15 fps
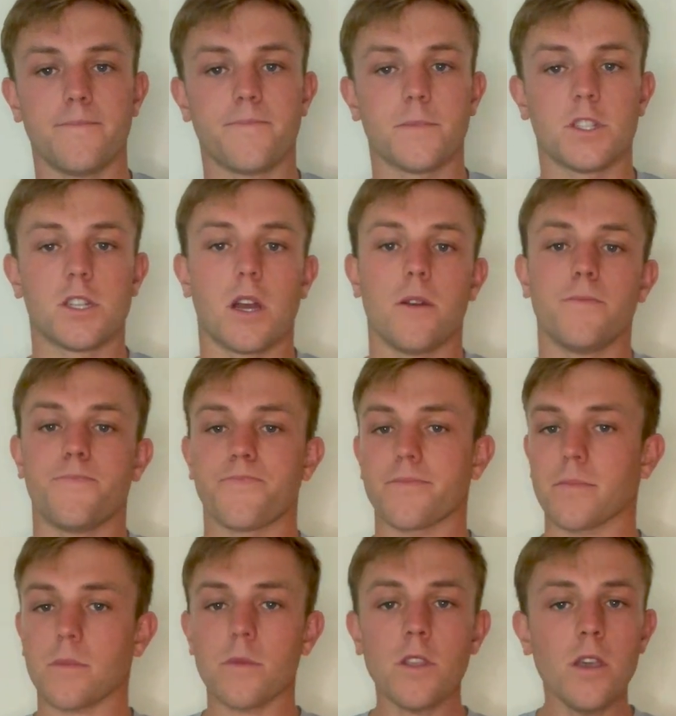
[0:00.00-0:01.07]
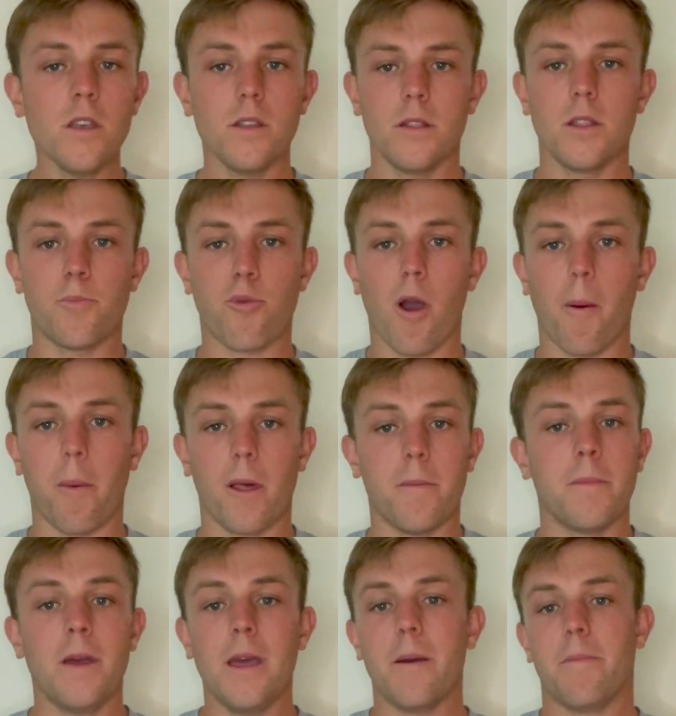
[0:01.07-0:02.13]
So the problem
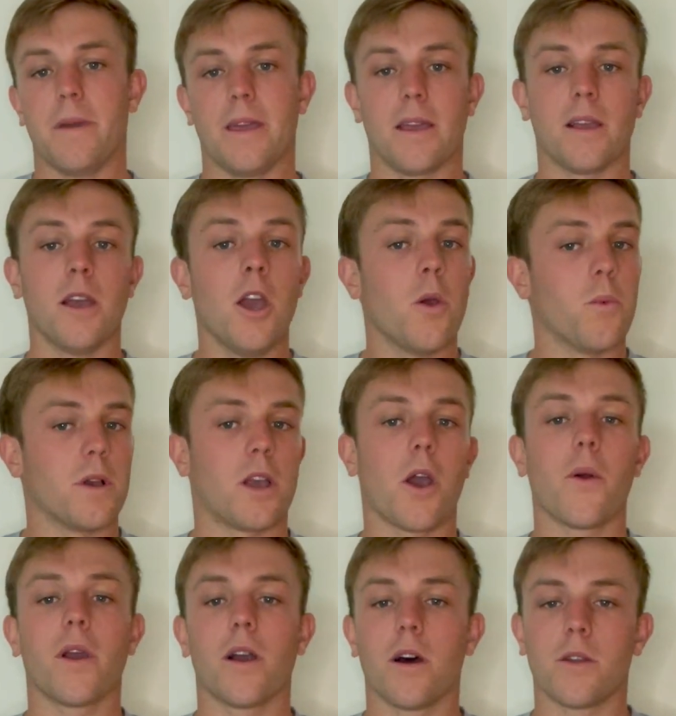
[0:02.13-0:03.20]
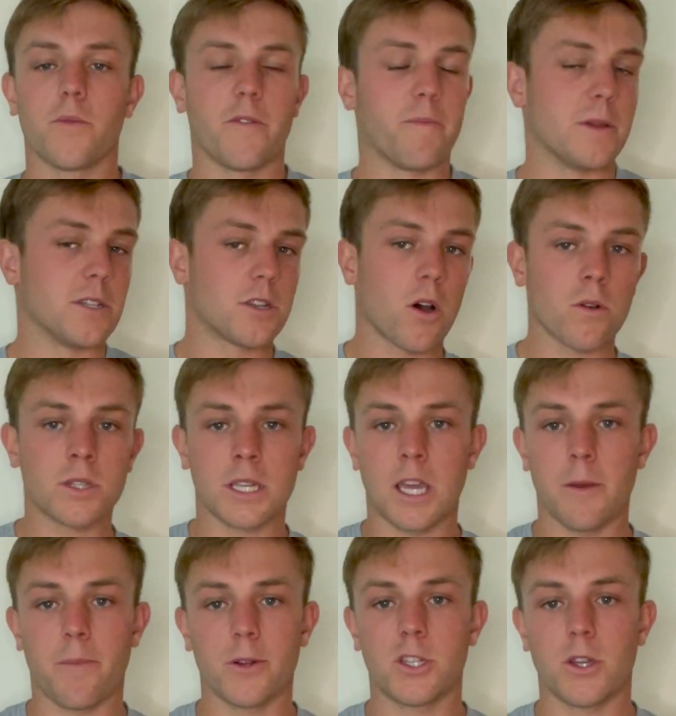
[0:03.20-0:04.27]
being we've been told to
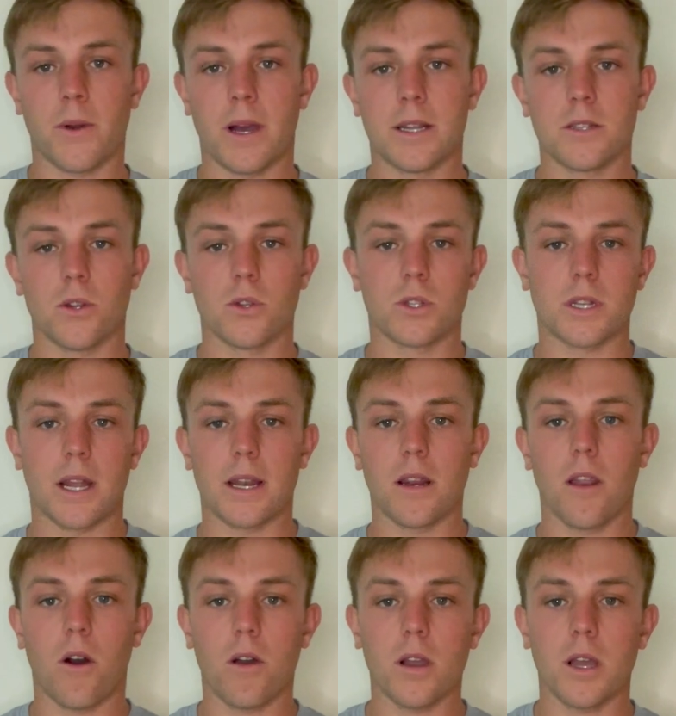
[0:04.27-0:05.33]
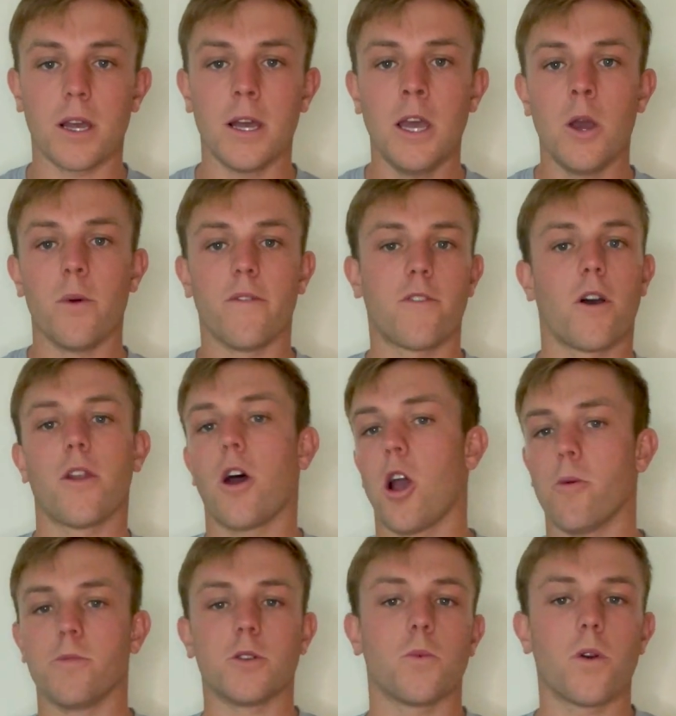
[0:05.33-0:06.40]
keep our two hands on slightly longer, we've gone
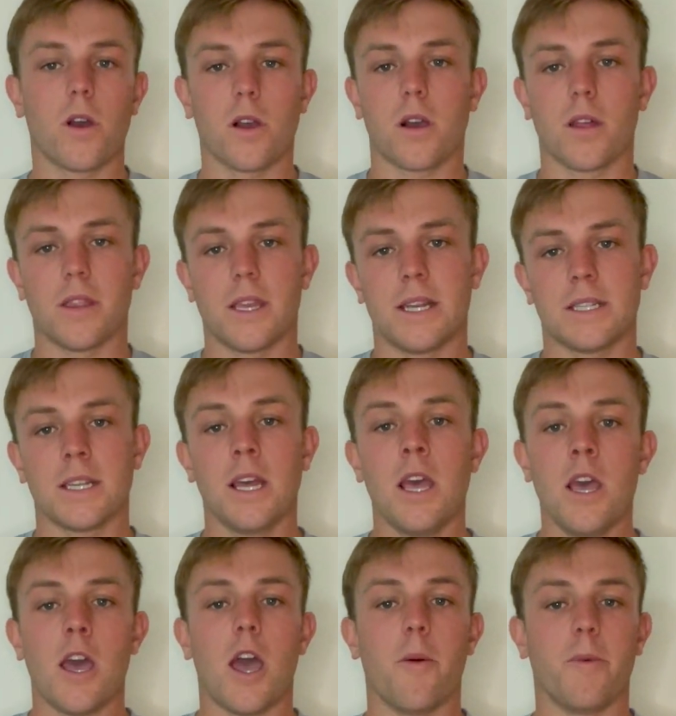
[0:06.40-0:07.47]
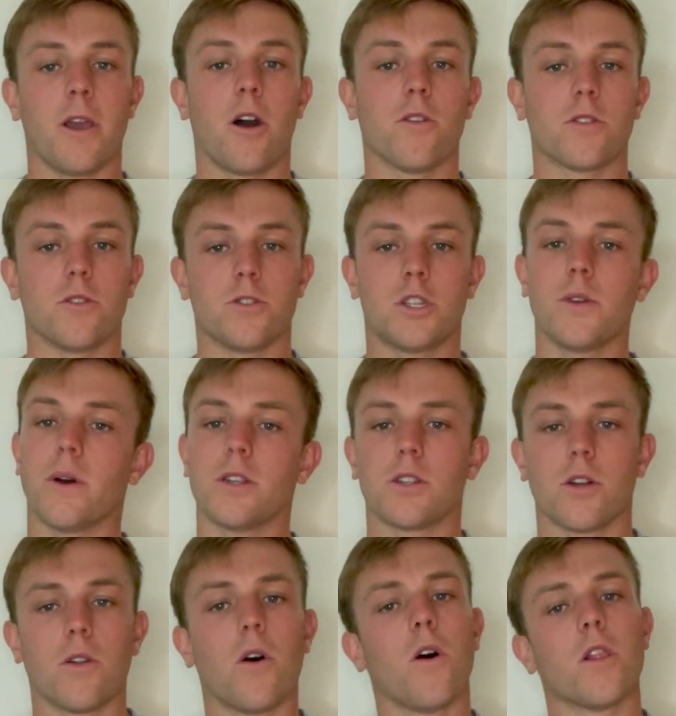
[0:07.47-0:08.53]
home to work on this, and we hold those two hands
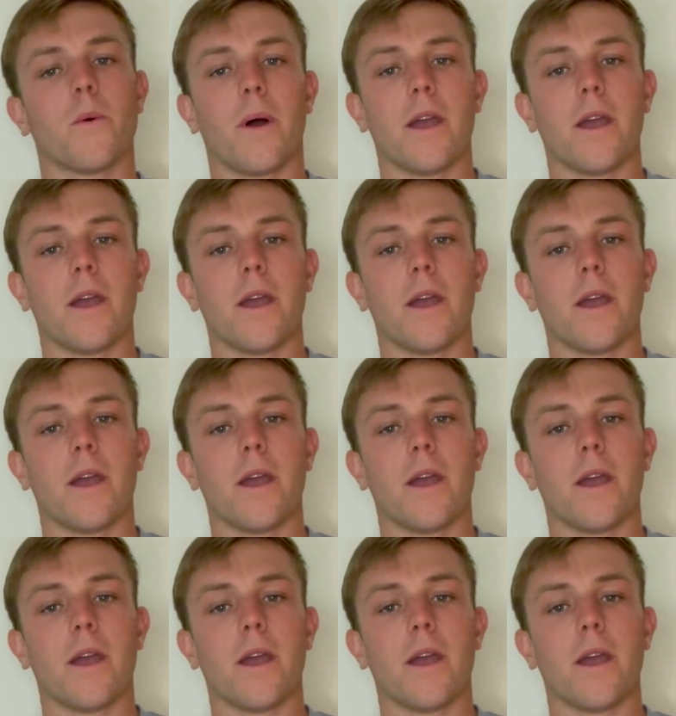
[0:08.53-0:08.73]
on all the